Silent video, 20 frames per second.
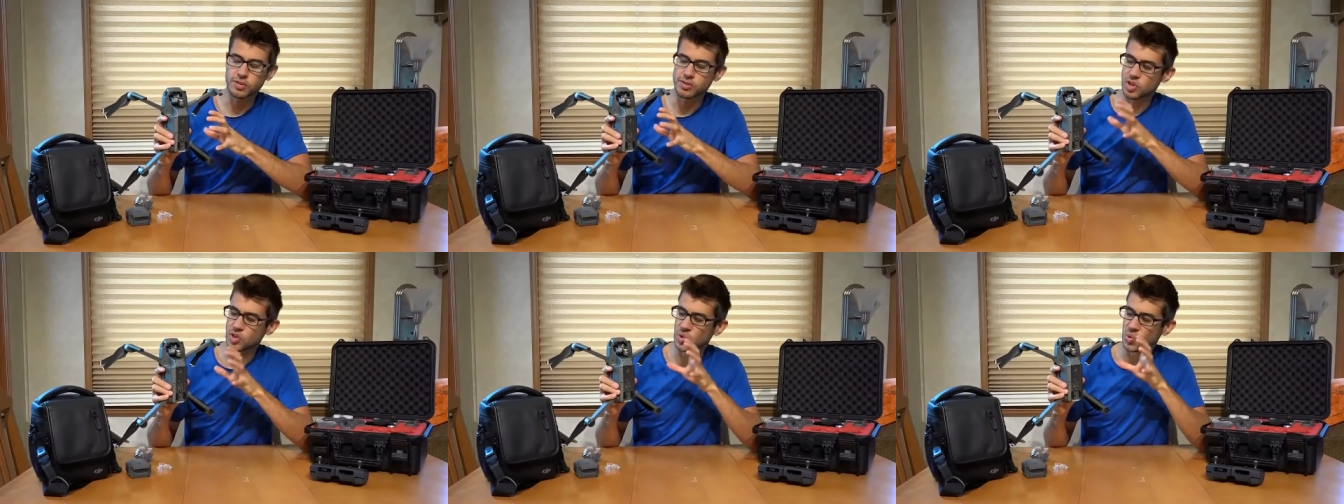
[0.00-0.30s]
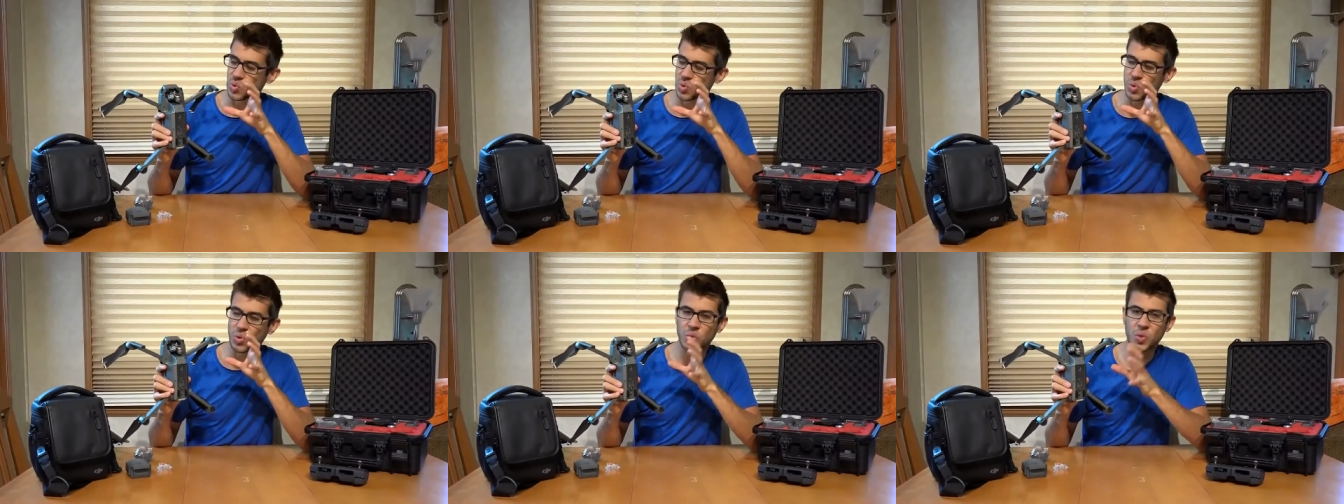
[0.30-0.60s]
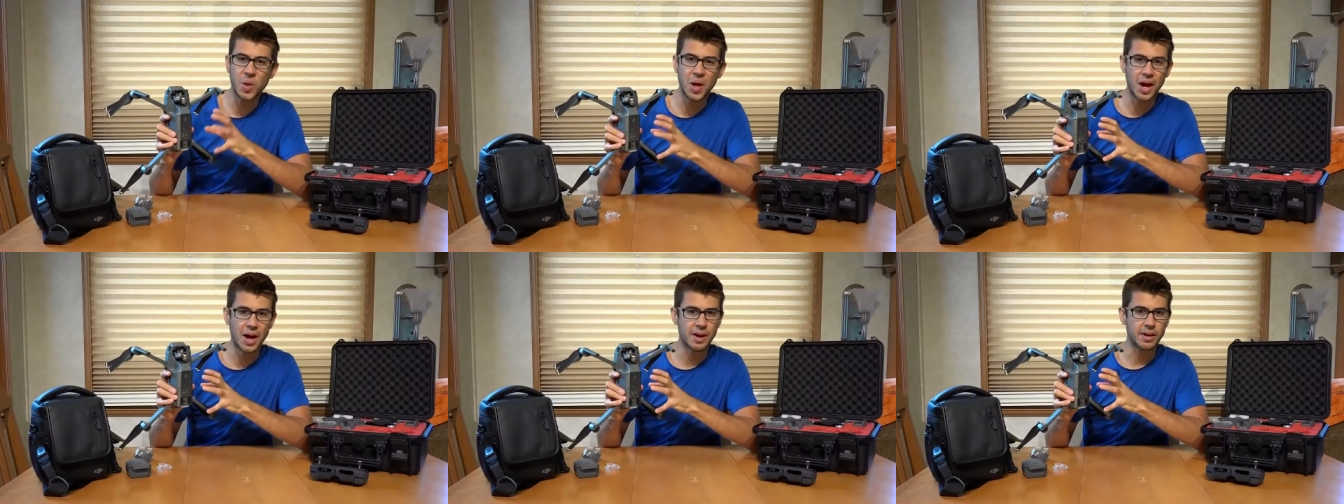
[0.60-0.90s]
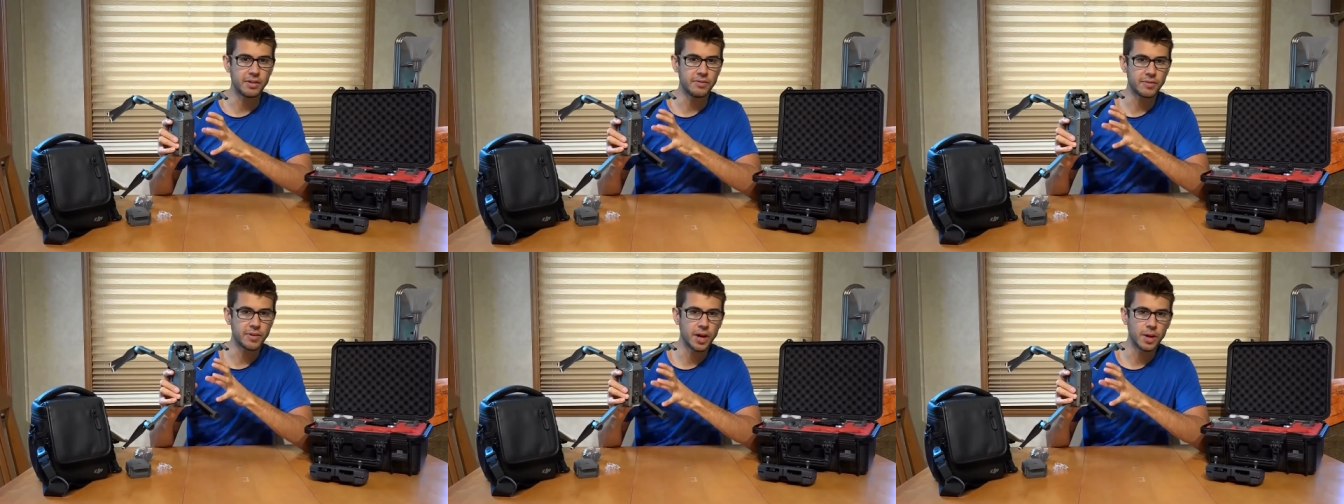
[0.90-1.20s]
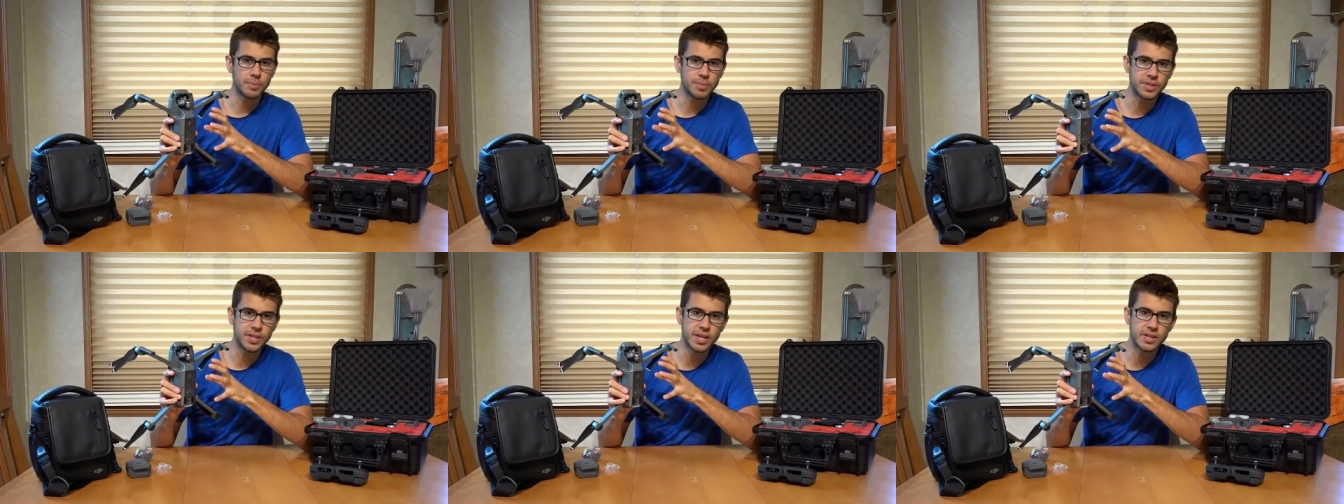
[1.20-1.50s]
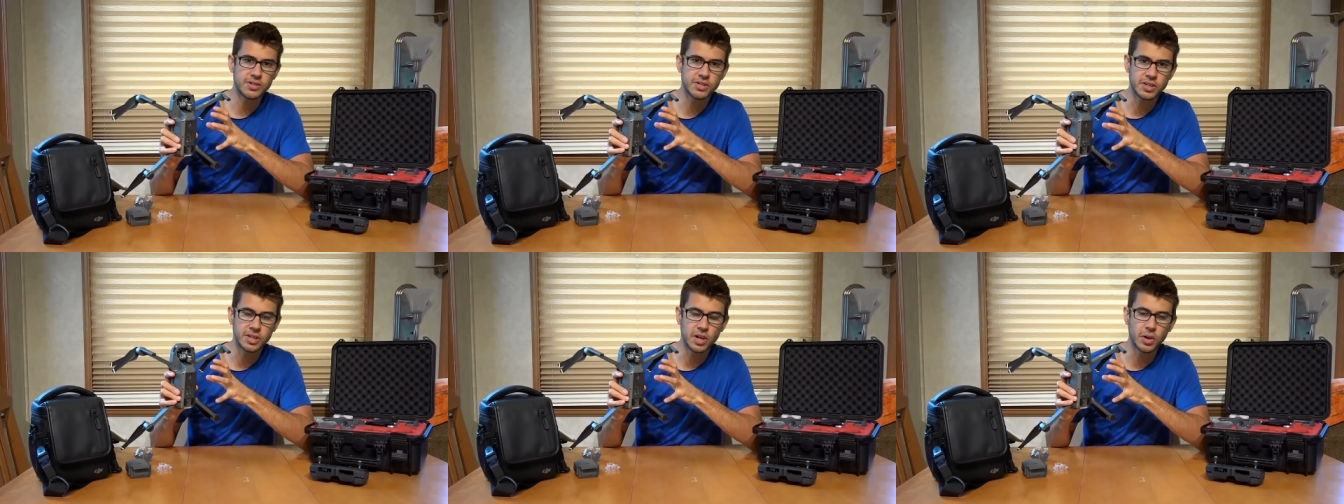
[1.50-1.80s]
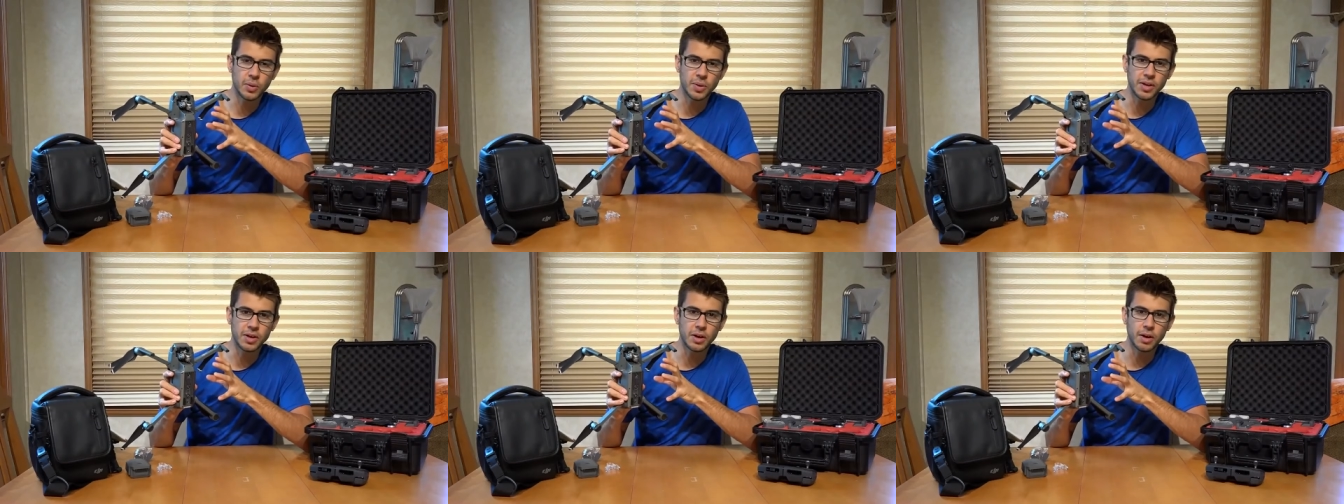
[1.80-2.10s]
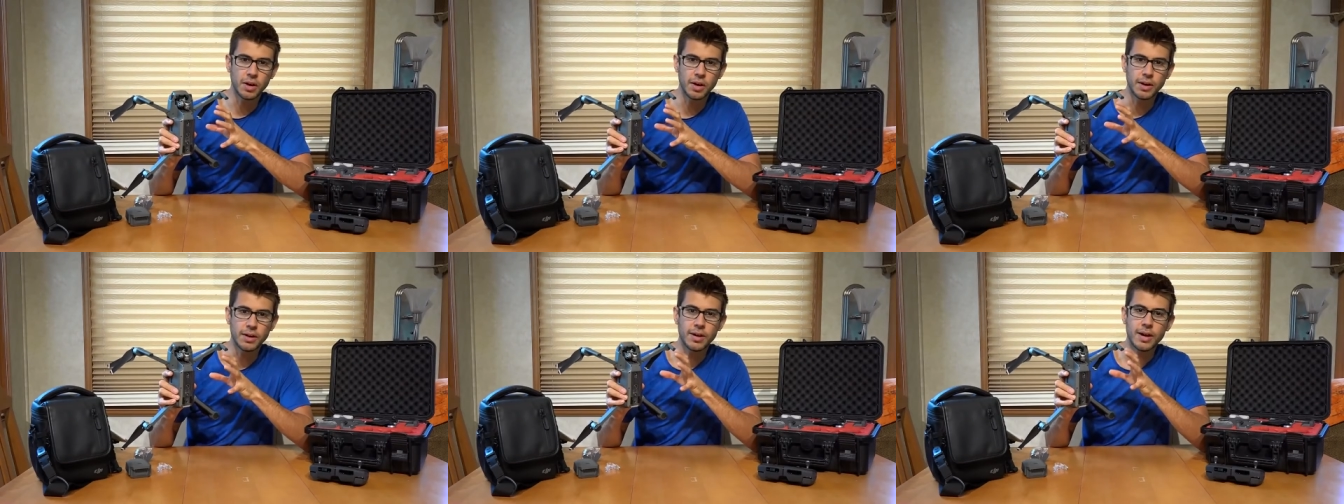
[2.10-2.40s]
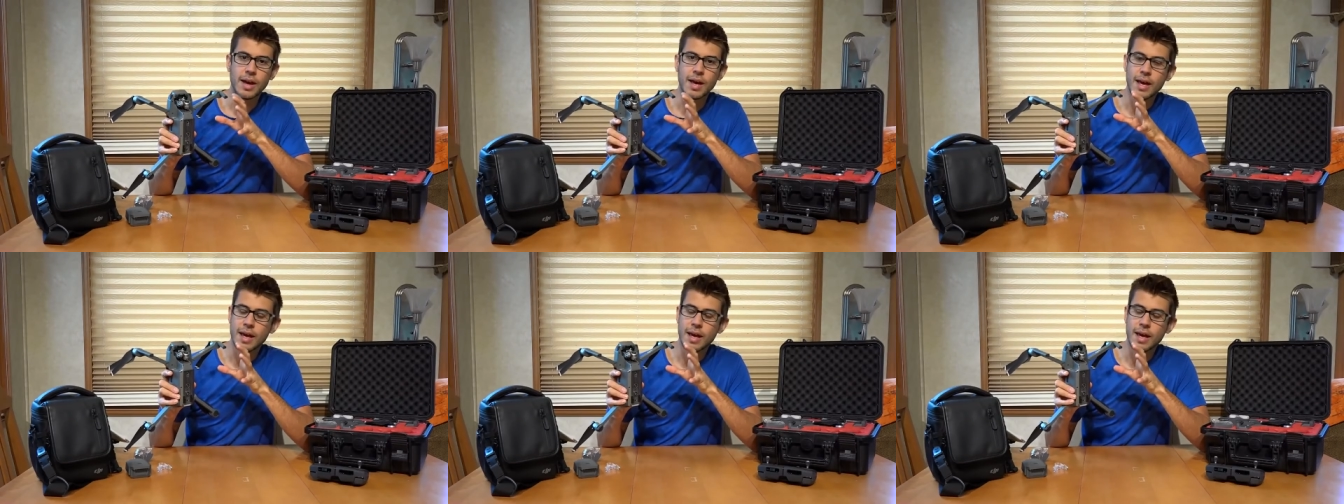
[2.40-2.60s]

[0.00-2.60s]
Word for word: There's a lot of computation going on,